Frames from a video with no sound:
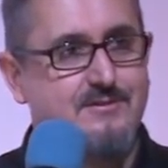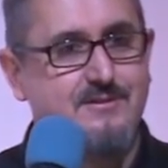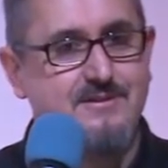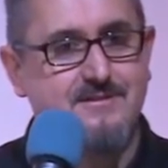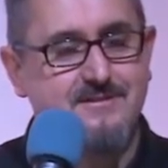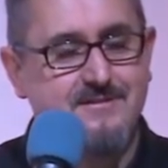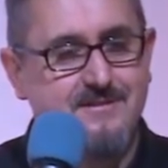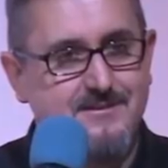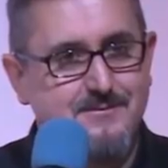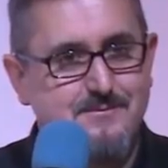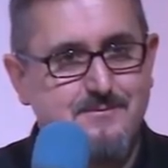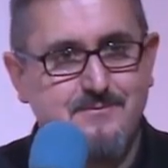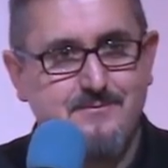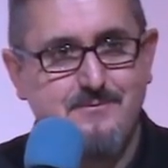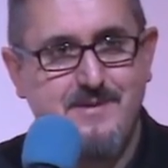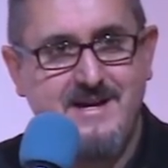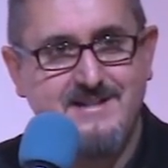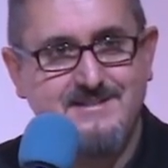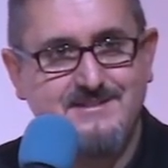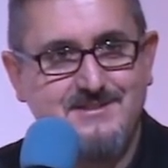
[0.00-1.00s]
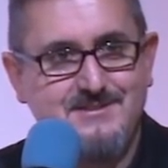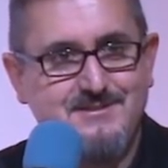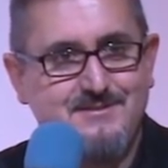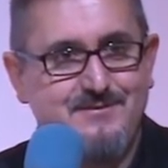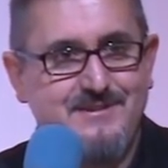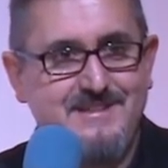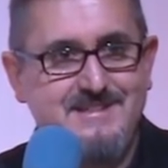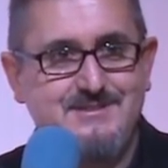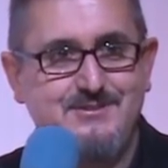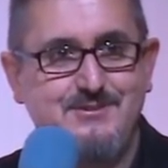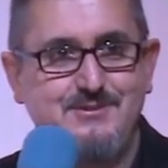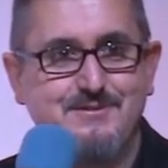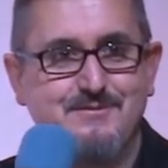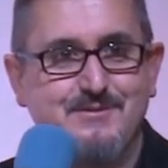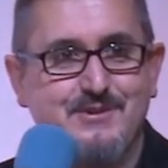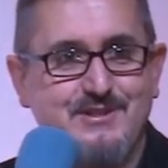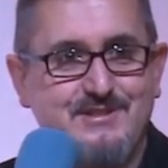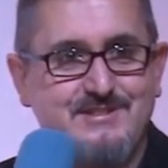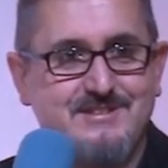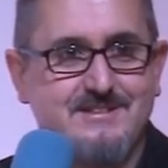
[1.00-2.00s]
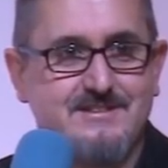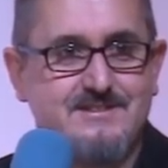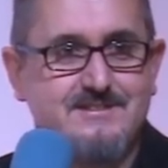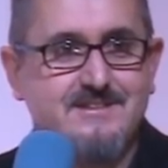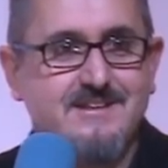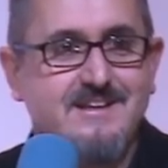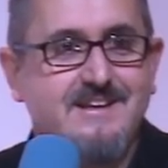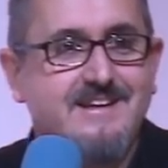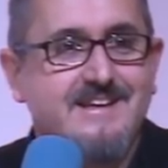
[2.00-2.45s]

the, the masters of these universes,